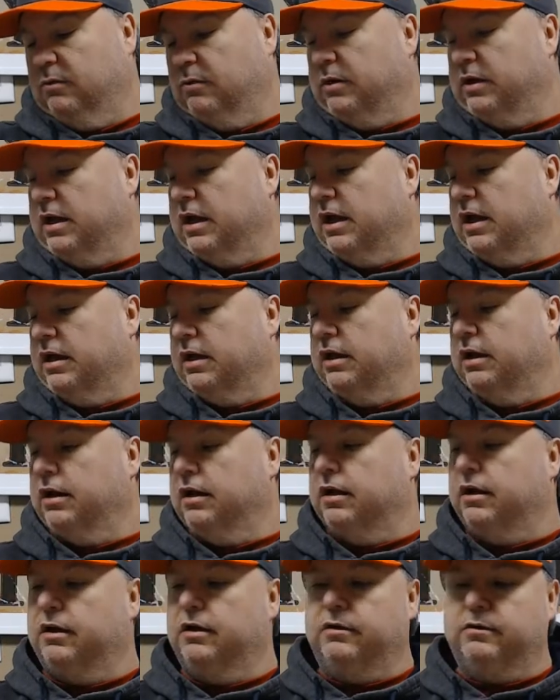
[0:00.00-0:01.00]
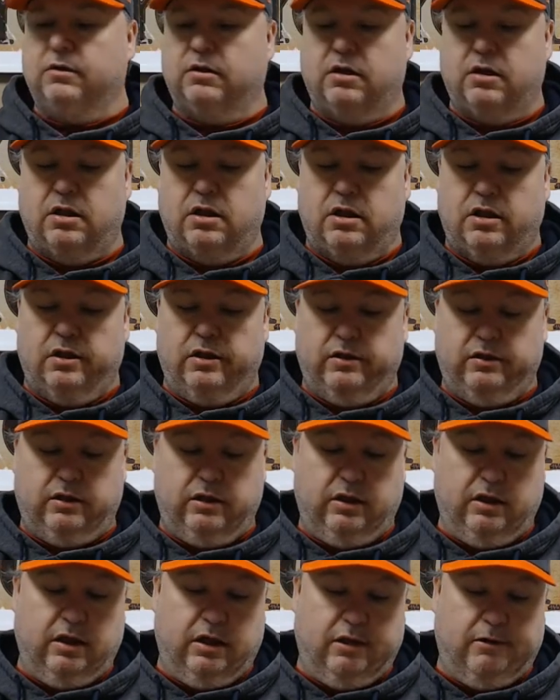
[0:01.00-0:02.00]
we got here.
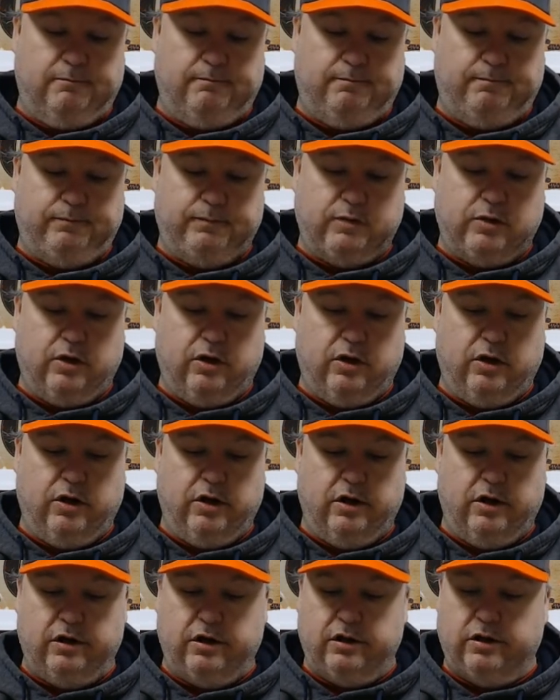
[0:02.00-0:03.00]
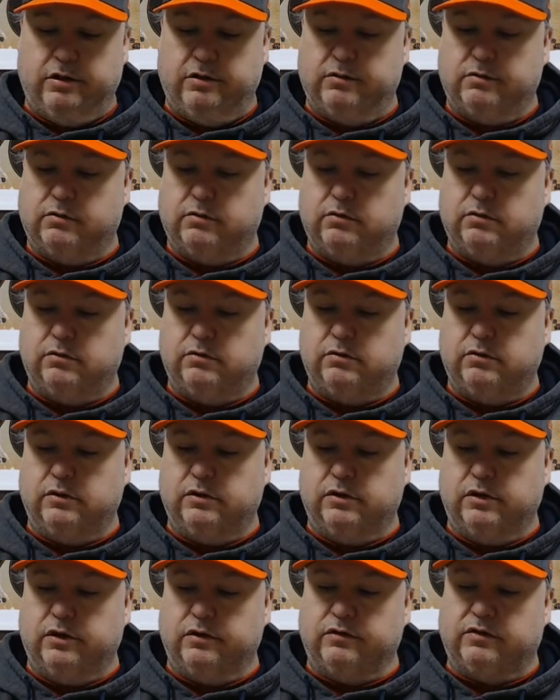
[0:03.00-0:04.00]
The card,
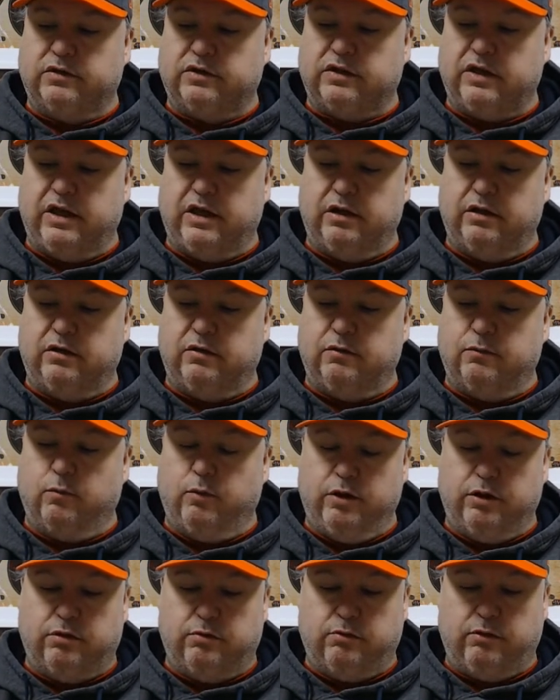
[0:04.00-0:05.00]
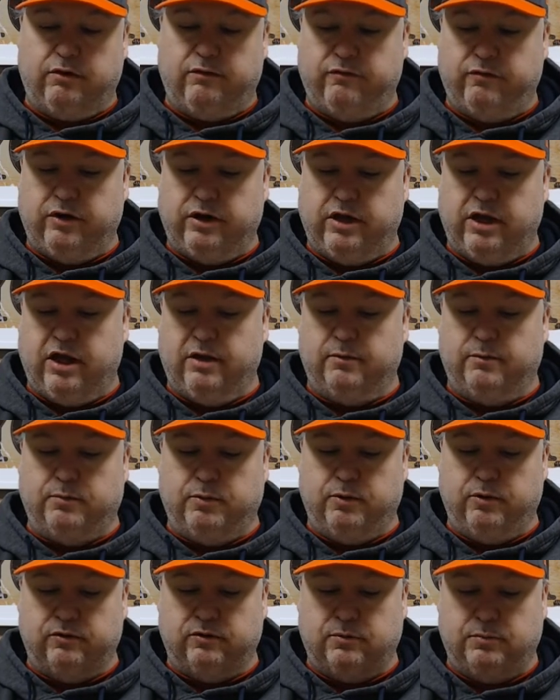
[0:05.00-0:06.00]
saying win 3 free games,
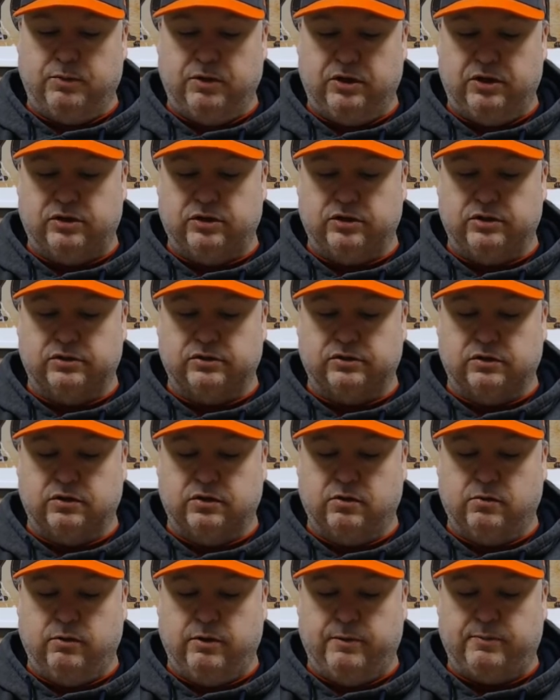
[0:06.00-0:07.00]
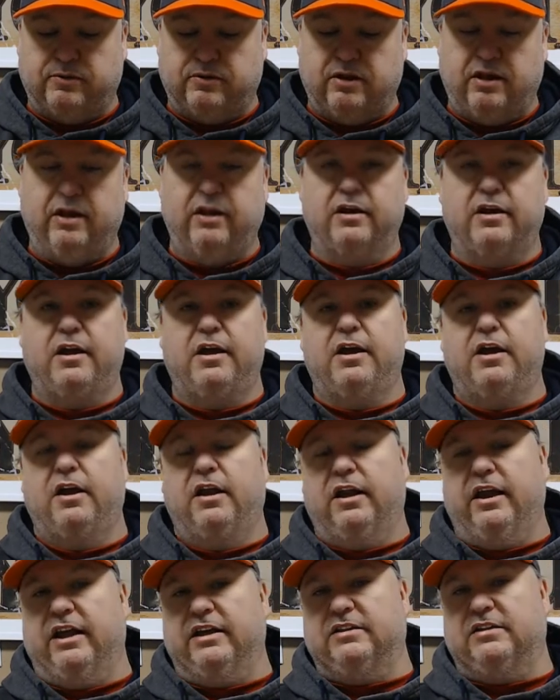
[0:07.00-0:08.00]
post pictures on their website.
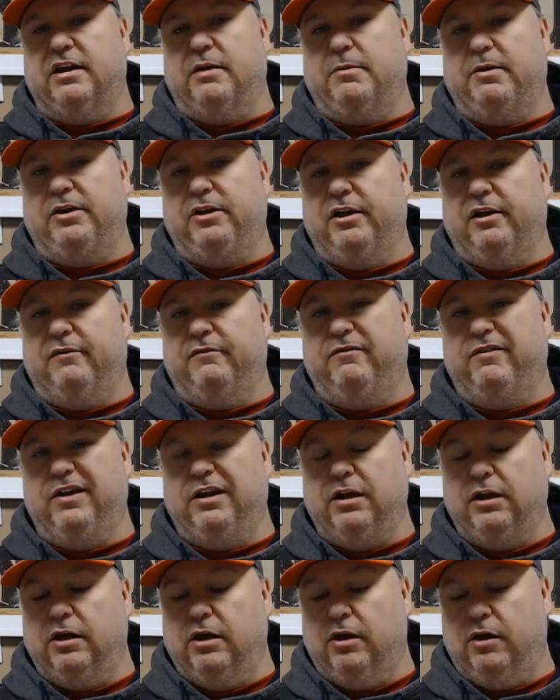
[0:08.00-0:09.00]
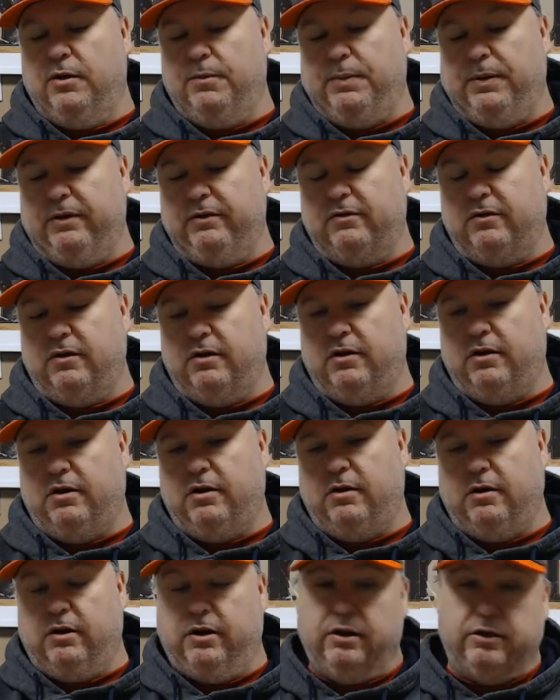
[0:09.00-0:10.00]
Last time I did a video and posted on
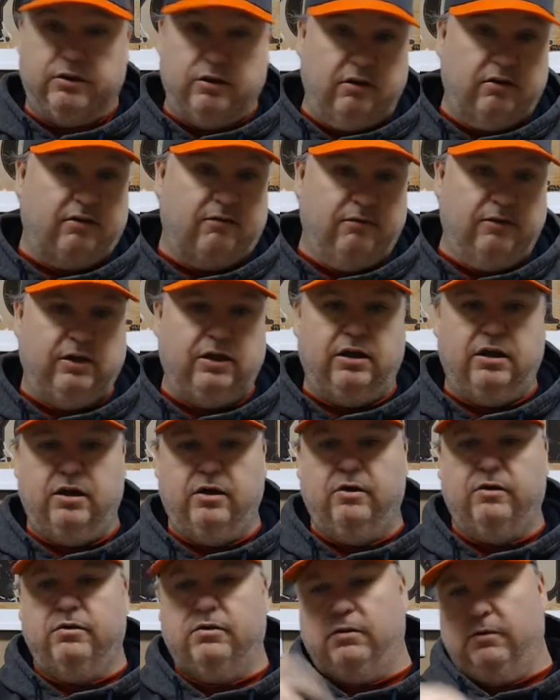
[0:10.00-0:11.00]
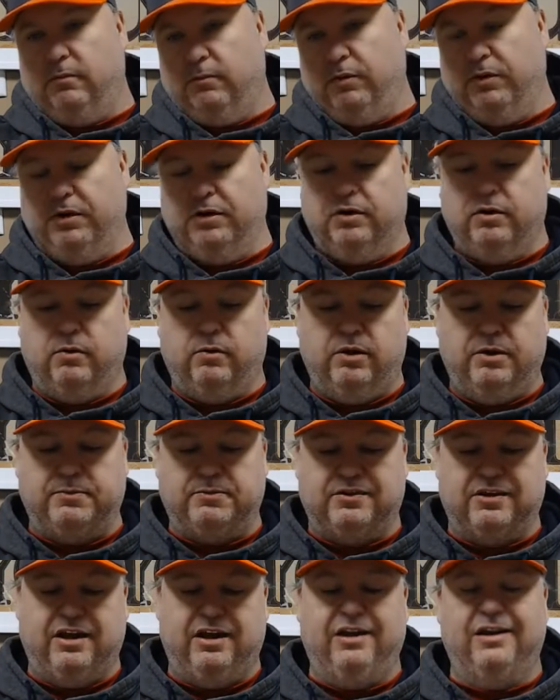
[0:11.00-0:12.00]
this video, put it on their
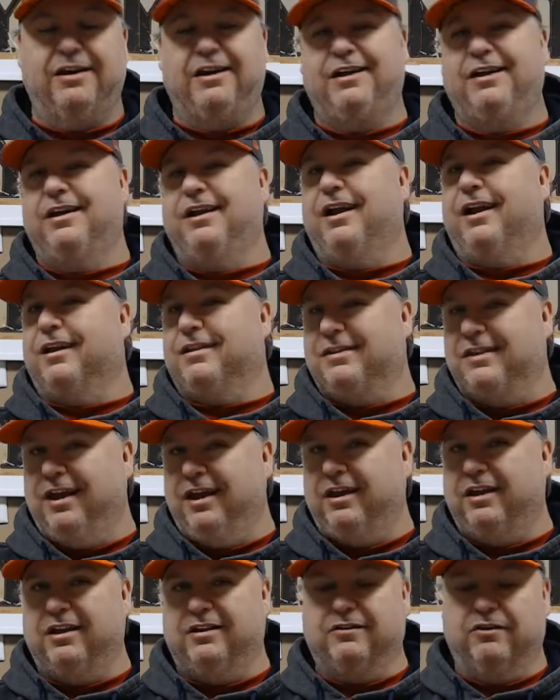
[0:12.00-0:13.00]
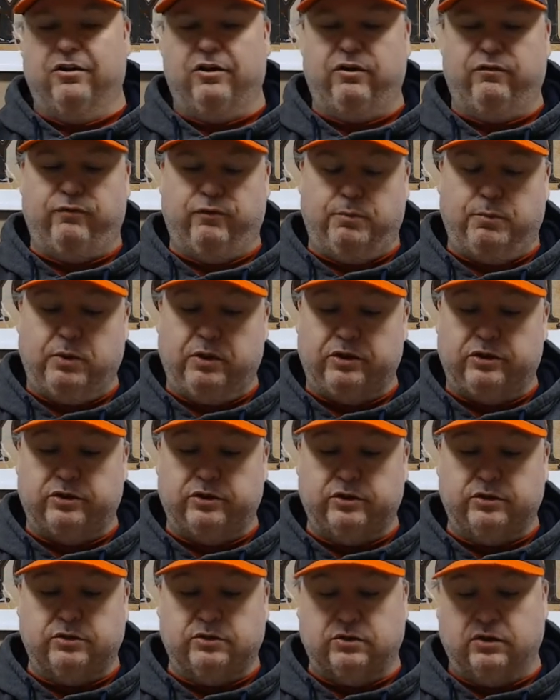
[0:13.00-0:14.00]
website, and I think it's only for
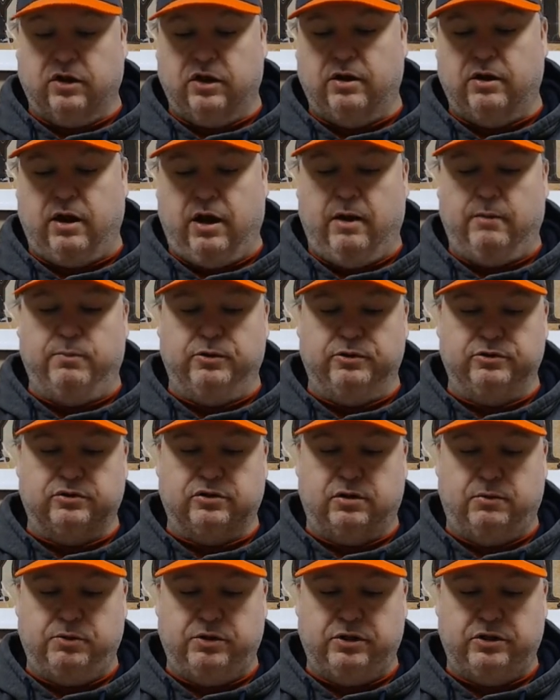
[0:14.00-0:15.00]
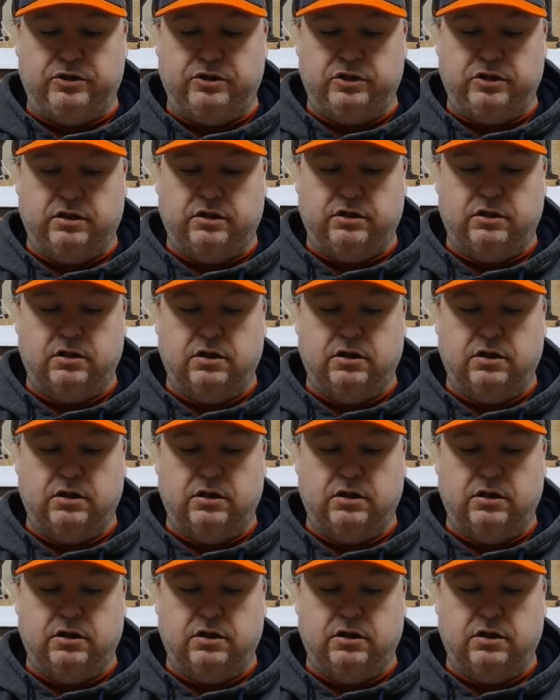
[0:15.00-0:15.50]
pictures, so I'll post a picture.